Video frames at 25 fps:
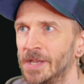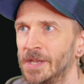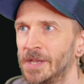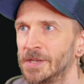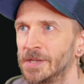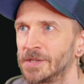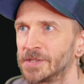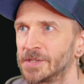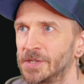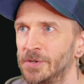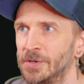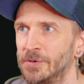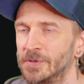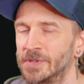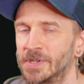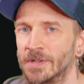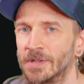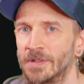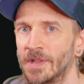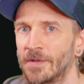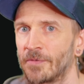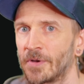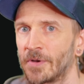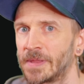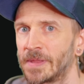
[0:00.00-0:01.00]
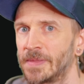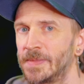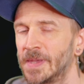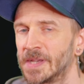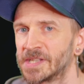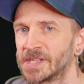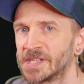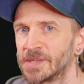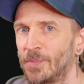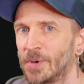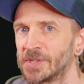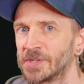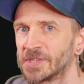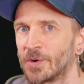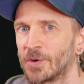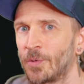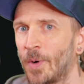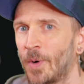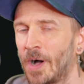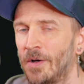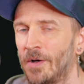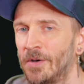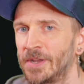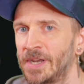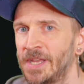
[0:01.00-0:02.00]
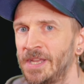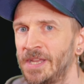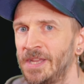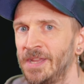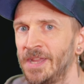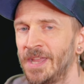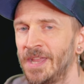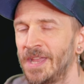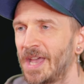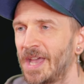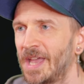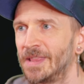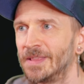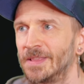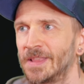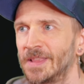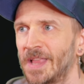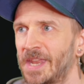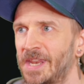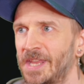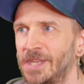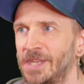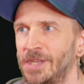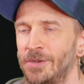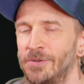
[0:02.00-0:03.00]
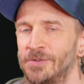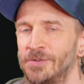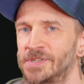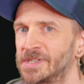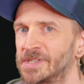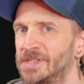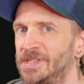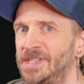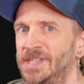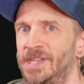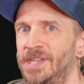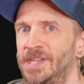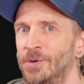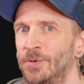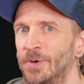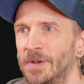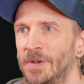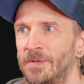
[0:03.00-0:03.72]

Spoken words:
to delivering this much quality and letting you just do it